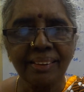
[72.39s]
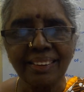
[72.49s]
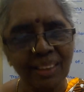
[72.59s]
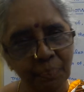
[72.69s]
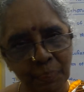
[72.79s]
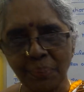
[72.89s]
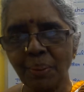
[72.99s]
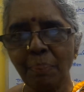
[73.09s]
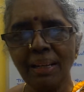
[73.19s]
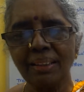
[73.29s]
Is it
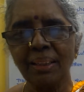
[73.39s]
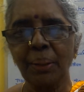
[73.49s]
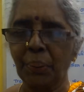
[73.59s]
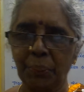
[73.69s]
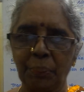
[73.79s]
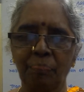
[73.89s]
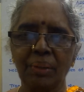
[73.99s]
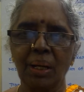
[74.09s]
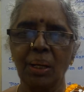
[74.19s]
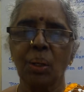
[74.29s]
possible? No.
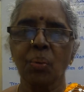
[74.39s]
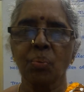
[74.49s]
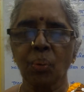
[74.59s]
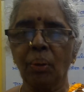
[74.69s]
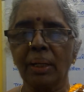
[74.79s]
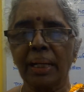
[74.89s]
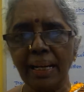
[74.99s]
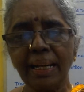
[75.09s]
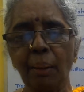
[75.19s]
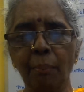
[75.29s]
So,
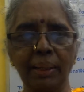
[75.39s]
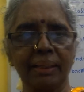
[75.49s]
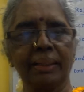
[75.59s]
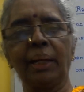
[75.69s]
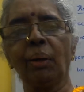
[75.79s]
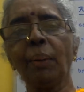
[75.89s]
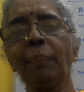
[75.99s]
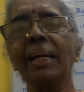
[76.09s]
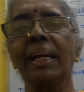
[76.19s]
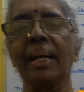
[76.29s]
any number cannot
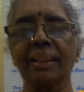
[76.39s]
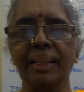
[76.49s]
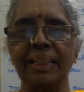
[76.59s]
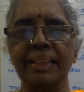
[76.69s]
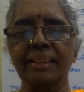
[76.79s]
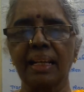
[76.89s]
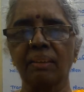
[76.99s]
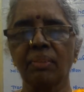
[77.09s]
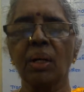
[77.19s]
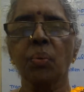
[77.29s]
be greater than itself.
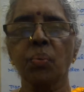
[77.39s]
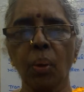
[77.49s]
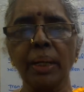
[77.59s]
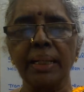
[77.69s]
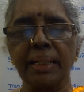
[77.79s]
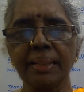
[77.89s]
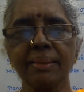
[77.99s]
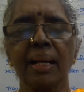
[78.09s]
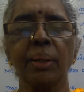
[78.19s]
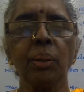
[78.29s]
So, it
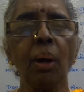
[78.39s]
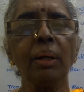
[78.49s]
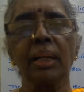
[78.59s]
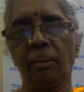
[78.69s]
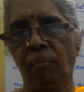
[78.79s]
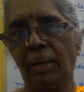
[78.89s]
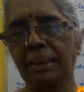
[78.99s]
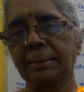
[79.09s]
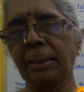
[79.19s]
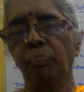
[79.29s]
is not
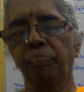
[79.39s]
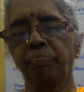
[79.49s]
reflexive.